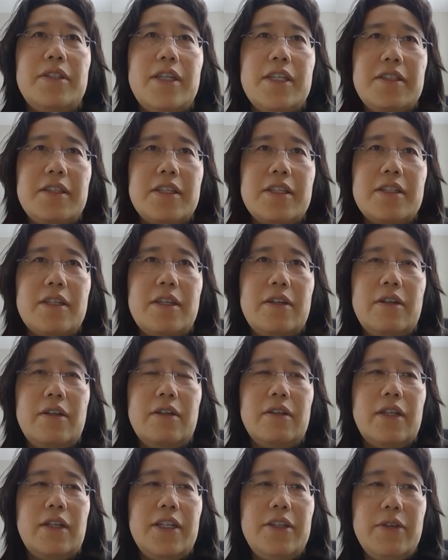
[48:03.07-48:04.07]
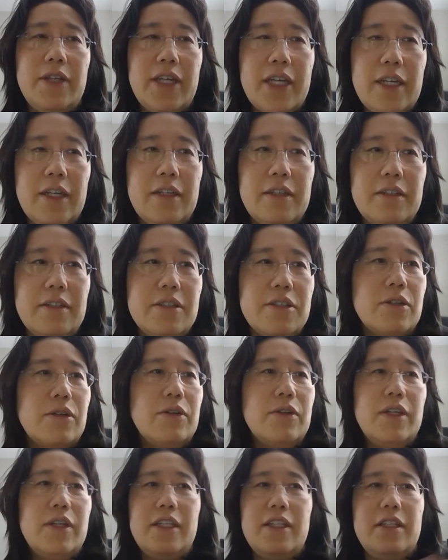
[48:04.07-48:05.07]
the testing center and you get it.
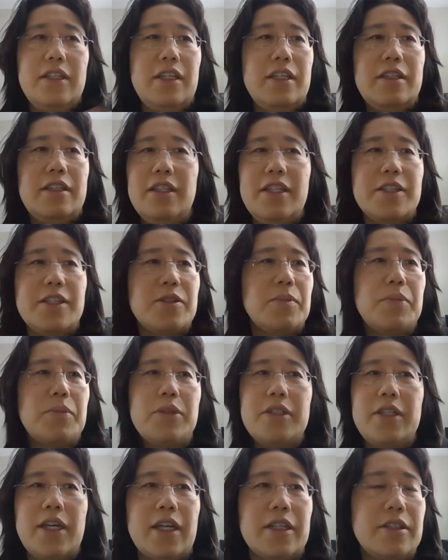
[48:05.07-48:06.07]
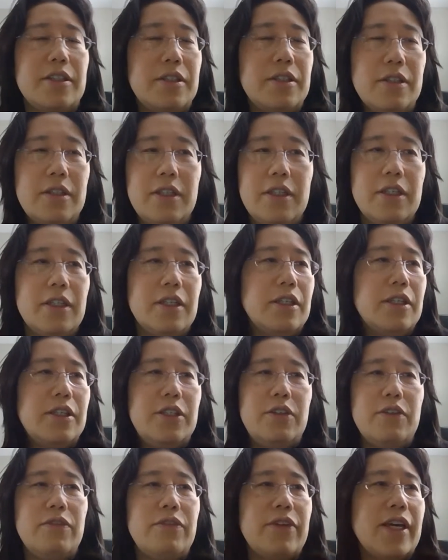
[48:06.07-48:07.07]
So it doesn't protect
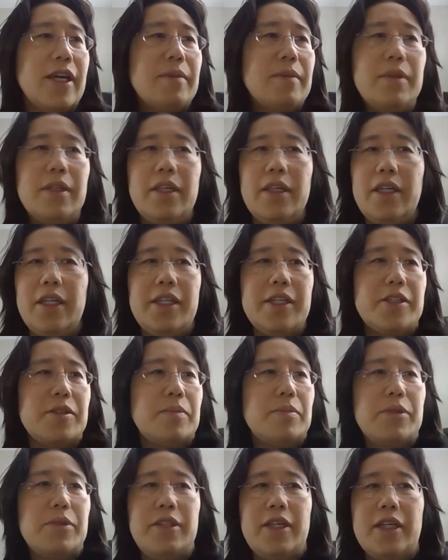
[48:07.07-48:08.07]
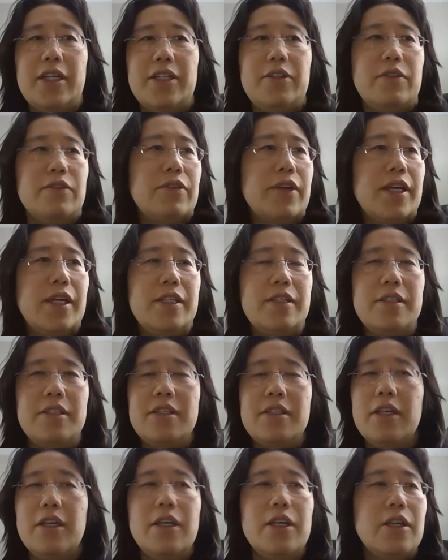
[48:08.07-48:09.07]
your family, it doesn't protect your
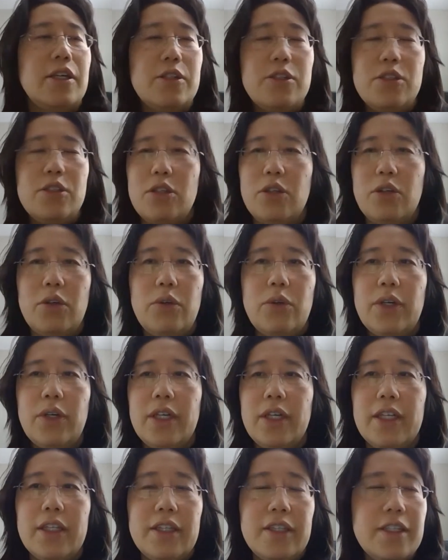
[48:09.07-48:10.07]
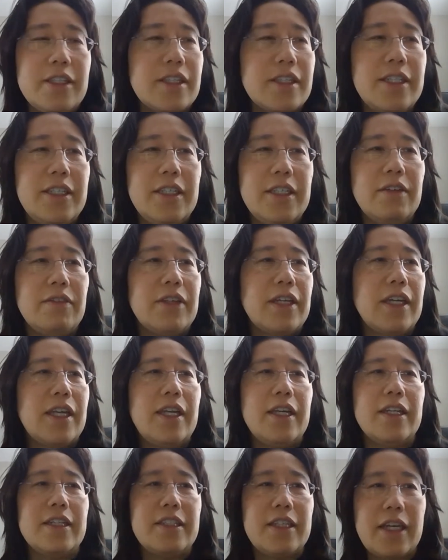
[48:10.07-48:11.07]
friends. So this idea of
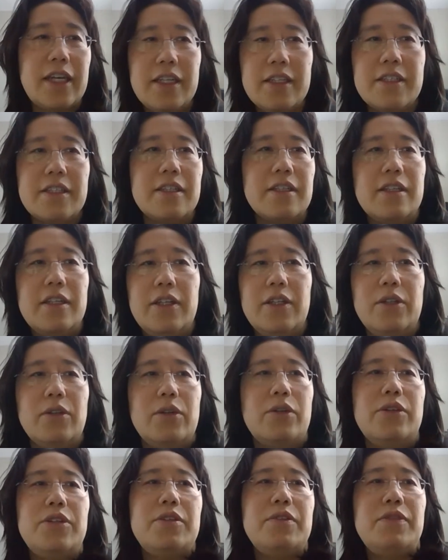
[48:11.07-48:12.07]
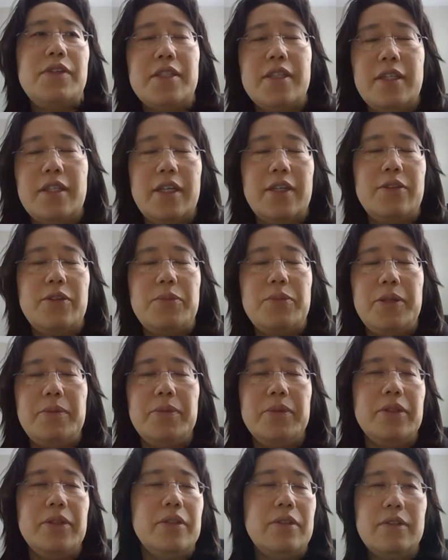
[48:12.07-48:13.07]
getting a test in order to visit other
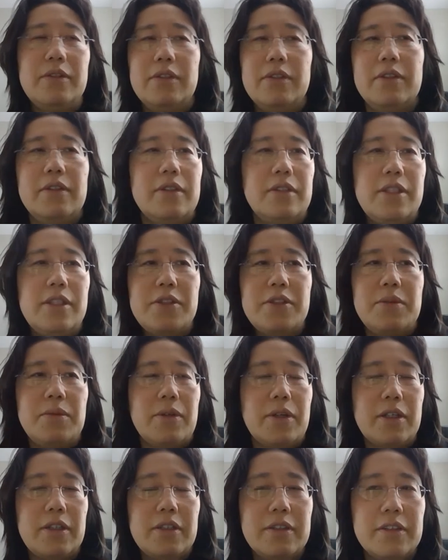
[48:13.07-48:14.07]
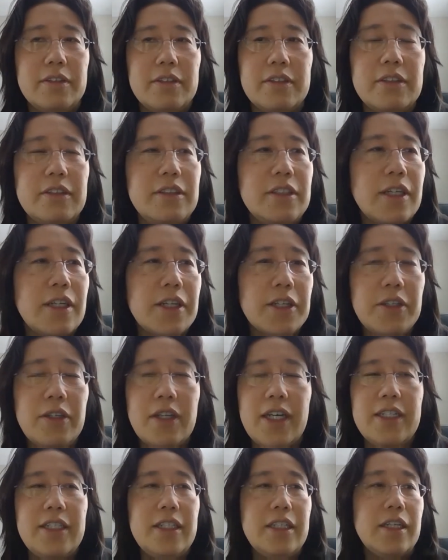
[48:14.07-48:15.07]
people doesn't work. Not a
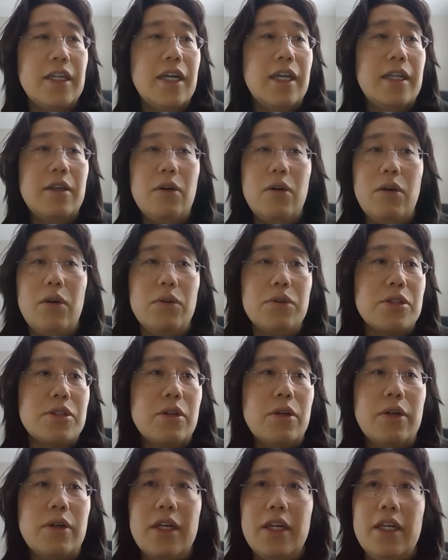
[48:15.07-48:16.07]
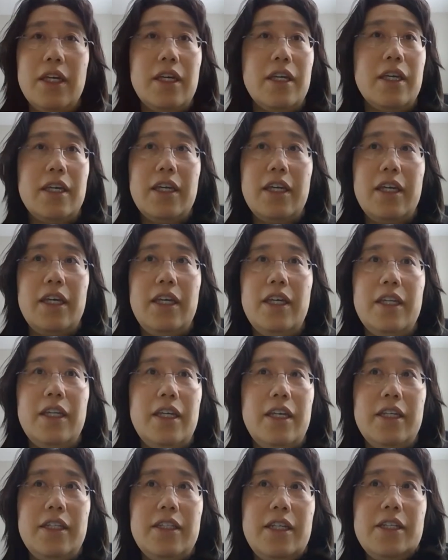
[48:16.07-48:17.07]
good idea. And also
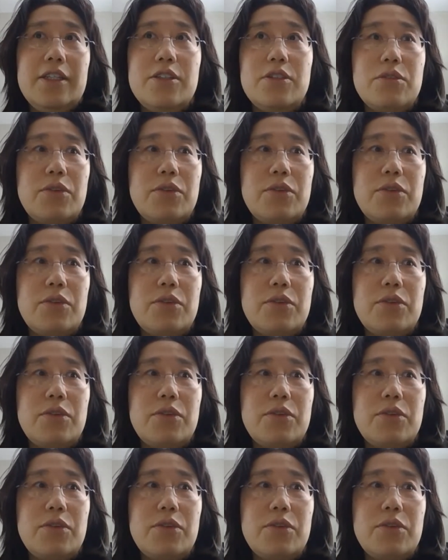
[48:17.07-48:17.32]
it